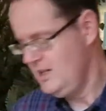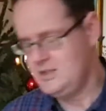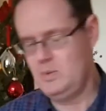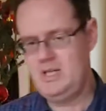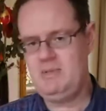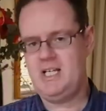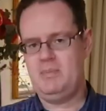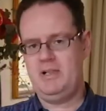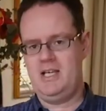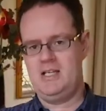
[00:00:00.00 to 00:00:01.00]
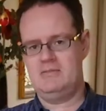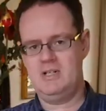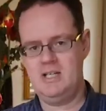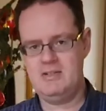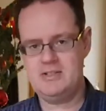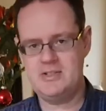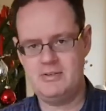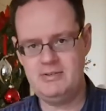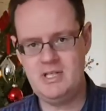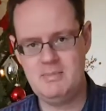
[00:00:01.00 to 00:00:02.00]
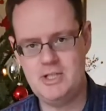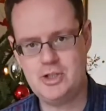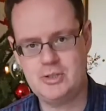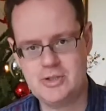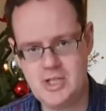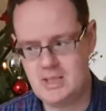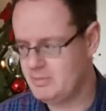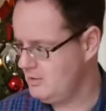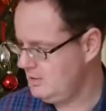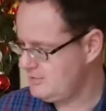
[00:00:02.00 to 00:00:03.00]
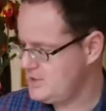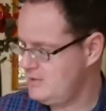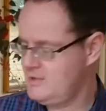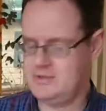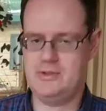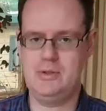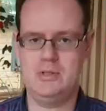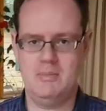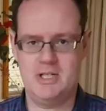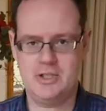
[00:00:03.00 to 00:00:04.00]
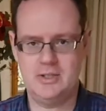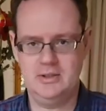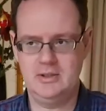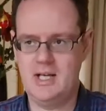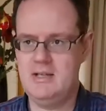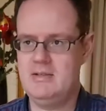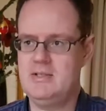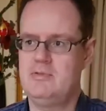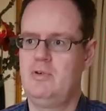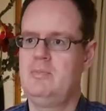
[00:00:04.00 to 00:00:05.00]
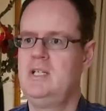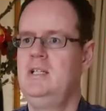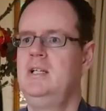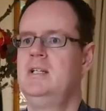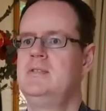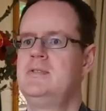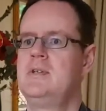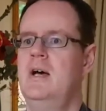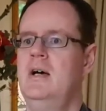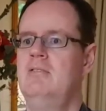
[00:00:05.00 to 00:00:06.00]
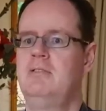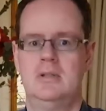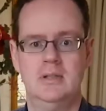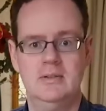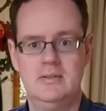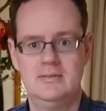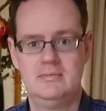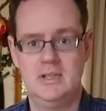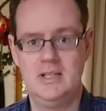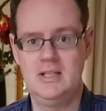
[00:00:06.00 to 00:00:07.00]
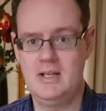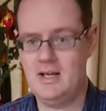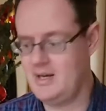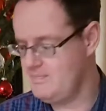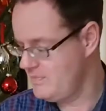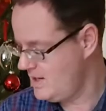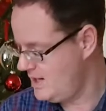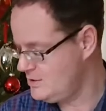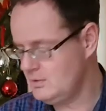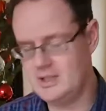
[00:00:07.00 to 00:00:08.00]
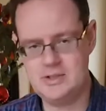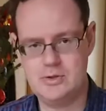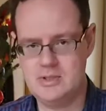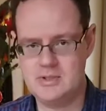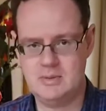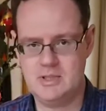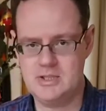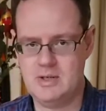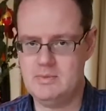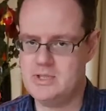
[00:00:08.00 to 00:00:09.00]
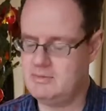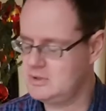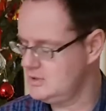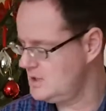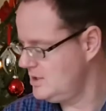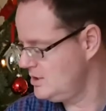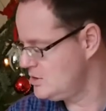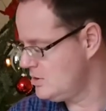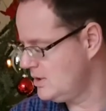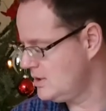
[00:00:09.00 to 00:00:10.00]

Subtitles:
So when I make a plane, right, this is a 3-dimensional shape. All of a sudden this is 2-dimensional. And this for me is foreign, really. I don't like drawing so much. I was never good at any drawing.